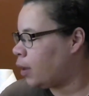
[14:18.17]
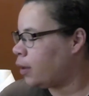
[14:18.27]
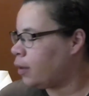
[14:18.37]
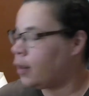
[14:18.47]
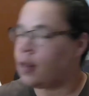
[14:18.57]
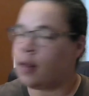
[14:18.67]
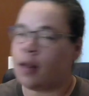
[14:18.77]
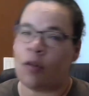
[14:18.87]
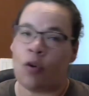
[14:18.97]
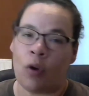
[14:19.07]
this
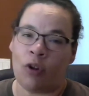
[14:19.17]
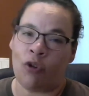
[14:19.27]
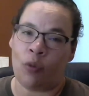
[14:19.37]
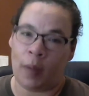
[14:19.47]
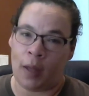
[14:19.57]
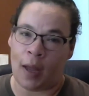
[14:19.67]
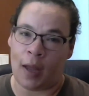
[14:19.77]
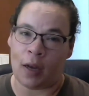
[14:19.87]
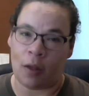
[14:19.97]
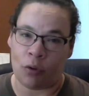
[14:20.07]
is going to be
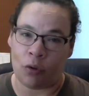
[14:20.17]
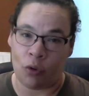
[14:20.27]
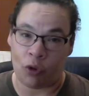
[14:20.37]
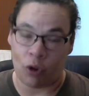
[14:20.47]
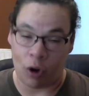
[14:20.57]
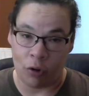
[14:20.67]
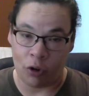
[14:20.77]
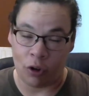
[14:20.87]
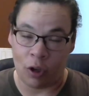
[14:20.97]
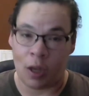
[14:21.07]
another new
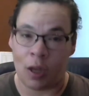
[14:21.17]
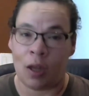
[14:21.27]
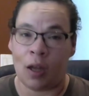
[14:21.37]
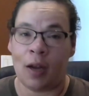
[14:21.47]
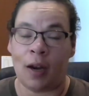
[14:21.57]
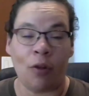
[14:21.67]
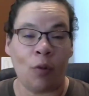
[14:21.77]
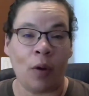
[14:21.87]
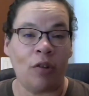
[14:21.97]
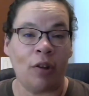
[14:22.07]
start. Another
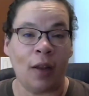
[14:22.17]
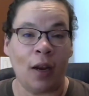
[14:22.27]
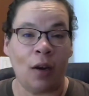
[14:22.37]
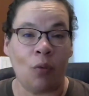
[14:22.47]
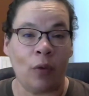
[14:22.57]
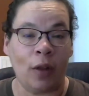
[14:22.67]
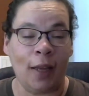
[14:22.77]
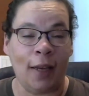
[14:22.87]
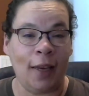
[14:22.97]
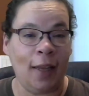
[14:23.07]
project that I don't
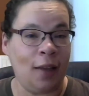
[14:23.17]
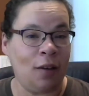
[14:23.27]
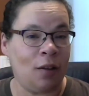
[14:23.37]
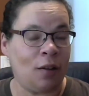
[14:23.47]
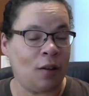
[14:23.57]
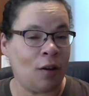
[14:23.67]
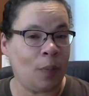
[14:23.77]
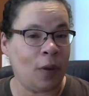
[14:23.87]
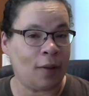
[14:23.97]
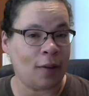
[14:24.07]
really need to start
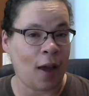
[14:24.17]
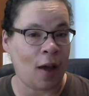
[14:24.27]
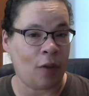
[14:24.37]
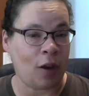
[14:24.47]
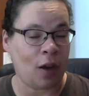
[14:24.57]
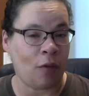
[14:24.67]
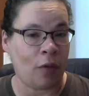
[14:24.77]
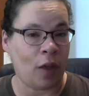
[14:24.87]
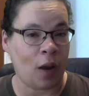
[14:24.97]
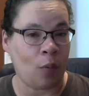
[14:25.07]
because I have enough
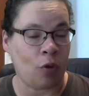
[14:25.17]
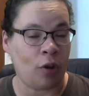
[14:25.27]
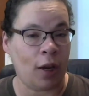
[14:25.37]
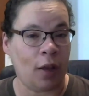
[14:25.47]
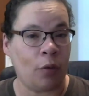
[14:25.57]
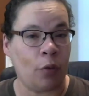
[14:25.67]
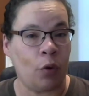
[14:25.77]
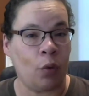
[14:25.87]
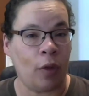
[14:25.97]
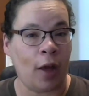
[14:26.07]
that I'm rotating
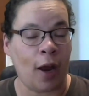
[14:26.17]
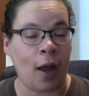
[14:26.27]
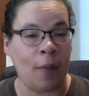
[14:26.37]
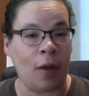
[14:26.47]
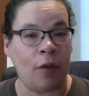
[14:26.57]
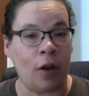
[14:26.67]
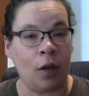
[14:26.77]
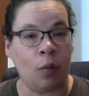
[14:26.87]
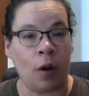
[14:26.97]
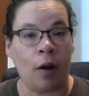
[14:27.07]
through that I make very
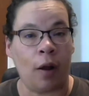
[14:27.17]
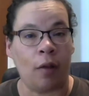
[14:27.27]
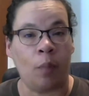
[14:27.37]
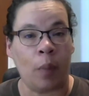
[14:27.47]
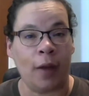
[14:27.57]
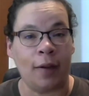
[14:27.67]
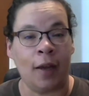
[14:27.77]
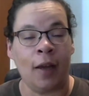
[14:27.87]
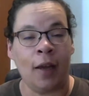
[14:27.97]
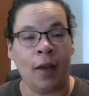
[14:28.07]
little progress. But
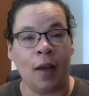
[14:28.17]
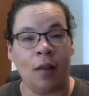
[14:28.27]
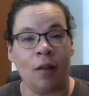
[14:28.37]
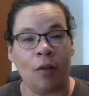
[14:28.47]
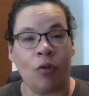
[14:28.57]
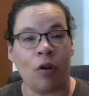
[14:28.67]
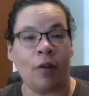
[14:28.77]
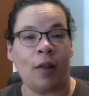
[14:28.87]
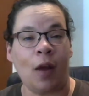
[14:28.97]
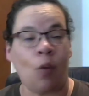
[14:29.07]
it's another start
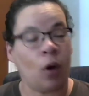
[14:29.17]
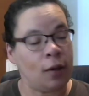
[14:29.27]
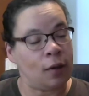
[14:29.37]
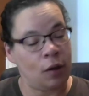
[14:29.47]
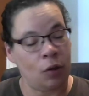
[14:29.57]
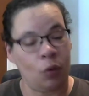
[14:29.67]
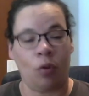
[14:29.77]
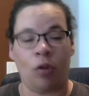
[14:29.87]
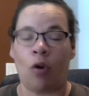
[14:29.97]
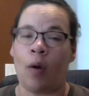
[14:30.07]
that I want to do,
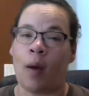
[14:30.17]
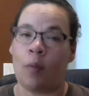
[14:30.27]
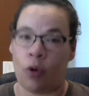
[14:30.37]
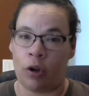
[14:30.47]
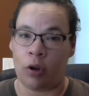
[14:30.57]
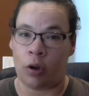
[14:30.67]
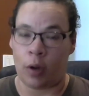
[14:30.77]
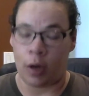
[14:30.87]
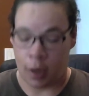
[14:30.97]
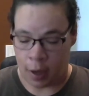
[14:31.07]
so I'm going to do
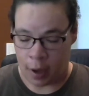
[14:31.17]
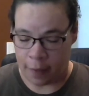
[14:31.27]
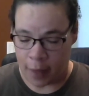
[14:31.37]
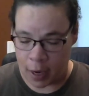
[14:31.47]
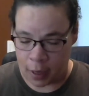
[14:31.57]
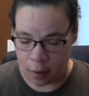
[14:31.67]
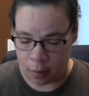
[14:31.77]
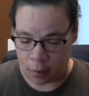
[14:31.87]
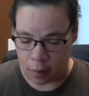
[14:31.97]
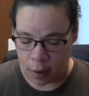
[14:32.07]
it. And that
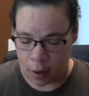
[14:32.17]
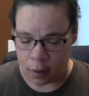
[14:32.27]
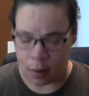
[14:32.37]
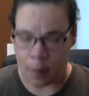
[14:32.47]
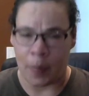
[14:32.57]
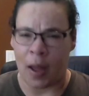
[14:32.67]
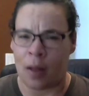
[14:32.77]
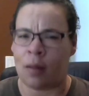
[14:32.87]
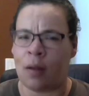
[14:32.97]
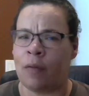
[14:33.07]
is the
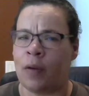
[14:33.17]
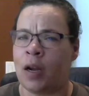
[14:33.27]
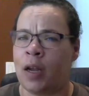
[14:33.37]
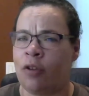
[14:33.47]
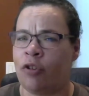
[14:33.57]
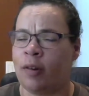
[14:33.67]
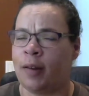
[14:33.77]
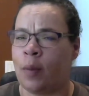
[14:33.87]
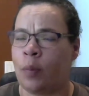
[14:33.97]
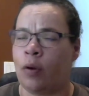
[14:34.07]
Bands of Variation
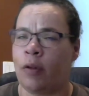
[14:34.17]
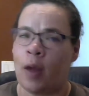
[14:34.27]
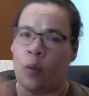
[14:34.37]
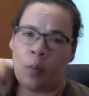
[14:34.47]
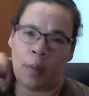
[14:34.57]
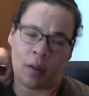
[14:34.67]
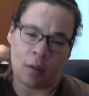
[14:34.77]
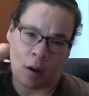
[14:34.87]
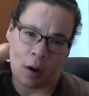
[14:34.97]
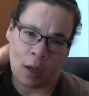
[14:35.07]
sampler that will be
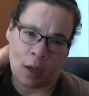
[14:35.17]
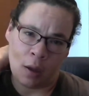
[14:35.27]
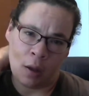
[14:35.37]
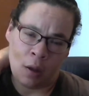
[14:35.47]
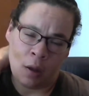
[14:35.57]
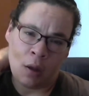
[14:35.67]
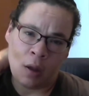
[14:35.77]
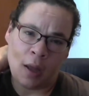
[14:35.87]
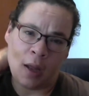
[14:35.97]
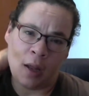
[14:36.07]
starting
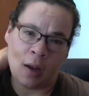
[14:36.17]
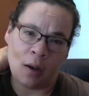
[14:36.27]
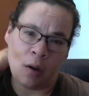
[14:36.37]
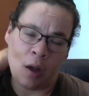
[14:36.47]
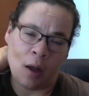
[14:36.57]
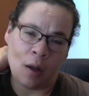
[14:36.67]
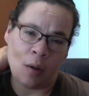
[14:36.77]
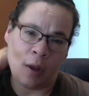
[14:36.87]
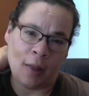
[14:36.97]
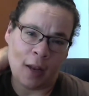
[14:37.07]
in
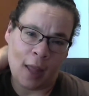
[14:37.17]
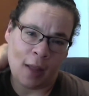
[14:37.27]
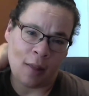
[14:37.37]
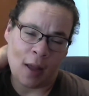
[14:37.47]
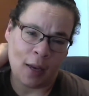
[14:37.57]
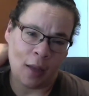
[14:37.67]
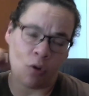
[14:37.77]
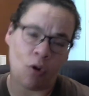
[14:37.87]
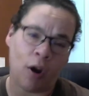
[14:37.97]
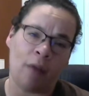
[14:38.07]
the Lakeside
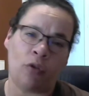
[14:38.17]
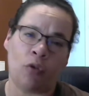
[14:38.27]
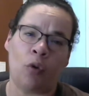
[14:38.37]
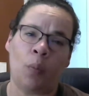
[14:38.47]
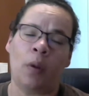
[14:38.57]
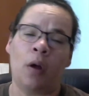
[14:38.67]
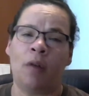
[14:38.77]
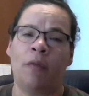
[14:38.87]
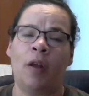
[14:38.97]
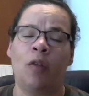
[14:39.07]
Needlecraft group on
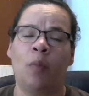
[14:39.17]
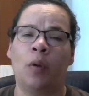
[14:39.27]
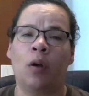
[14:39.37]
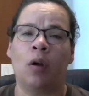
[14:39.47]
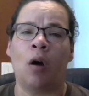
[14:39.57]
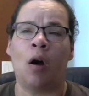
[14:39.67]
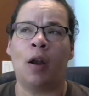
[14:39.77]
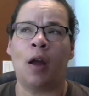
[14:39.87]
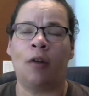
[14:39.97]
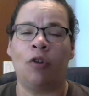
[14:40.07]
Facebook on
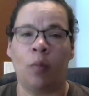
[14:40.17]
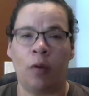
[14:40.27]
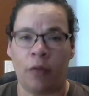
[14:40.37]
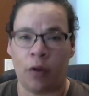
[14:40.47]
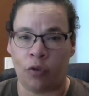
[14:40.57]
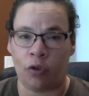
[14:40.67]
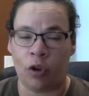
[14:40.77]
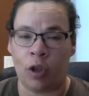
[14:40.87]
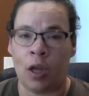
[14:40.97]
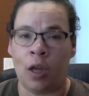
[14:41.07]
October 1st.
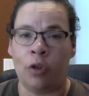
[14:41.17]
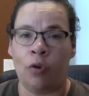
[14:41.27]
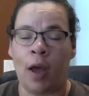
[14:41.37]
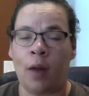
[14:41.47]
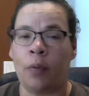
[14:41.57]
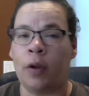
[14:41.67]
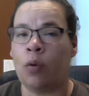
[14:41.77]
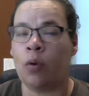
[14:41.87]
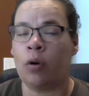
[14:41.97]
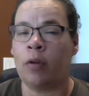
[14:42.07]
You can
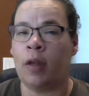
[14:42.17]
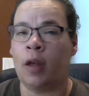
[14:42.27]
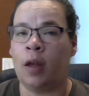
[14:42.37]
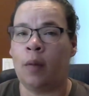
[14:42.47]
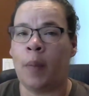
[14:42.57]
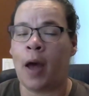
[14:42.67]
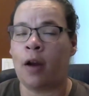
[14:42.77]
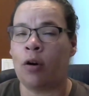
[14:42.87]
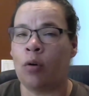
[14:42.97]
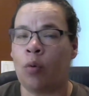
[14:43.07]
pre-order the
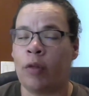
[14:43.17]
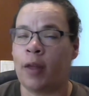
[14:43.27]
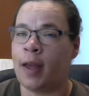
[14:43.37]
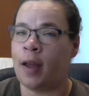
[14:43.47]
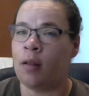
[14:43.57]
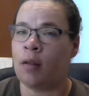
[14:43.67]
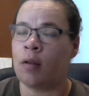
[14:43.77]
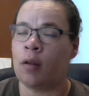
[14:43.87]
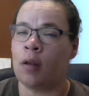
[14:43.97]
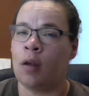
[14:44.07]
pattern or the
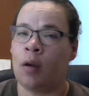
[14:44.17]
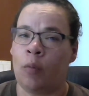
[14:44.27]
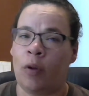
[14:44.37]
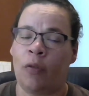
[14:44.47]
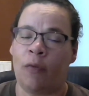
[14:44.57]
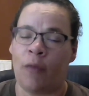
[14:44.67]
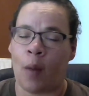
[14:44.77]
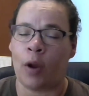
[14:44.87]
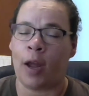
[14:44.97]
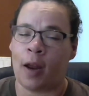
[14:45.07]
kits with
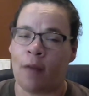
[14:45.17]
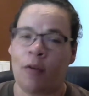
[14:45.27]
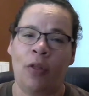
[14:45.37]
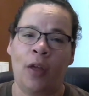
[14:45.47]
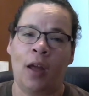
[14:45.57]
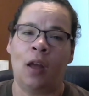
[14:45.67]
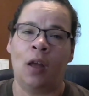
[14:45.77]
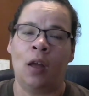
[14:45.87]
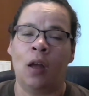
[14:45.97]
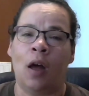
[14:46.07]
fabric and everything
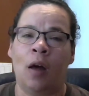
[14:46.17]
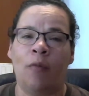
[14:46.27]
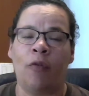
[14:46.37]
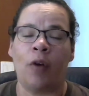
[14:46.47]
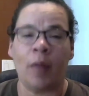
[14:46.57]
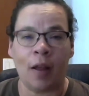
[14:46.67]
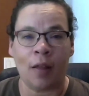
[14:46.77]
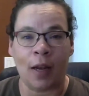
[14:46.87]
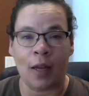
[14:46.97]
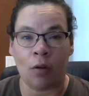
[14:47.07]
from
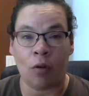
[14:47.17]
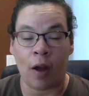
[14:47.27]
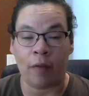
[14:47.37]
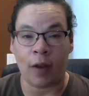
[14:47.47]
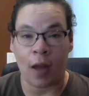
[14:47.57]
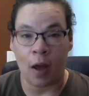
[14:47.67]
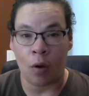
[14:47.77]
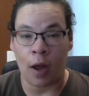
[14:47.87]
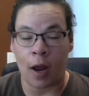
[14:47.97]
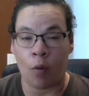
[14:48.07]
Lakeside Needlecraft now,
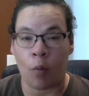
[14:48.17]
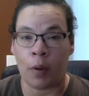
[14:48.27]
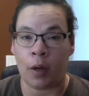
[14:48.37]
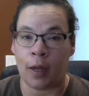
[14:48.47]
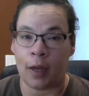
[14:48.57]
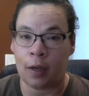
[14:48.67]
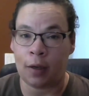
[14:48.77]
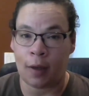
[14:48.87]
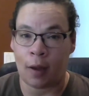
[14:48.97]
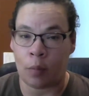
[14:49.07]
and I will put a link
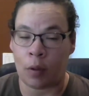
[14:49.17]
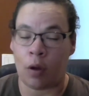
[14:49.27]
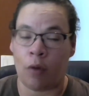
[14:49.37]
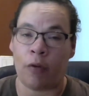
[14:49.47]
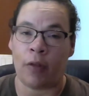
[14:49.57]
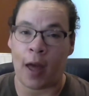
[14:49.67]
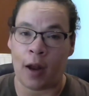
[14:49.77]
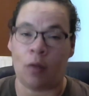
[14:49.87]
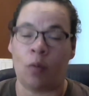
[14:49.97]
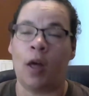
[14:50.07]
down below for that
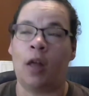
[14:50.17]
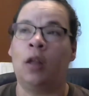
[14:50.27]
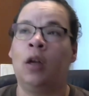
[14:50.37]
as well.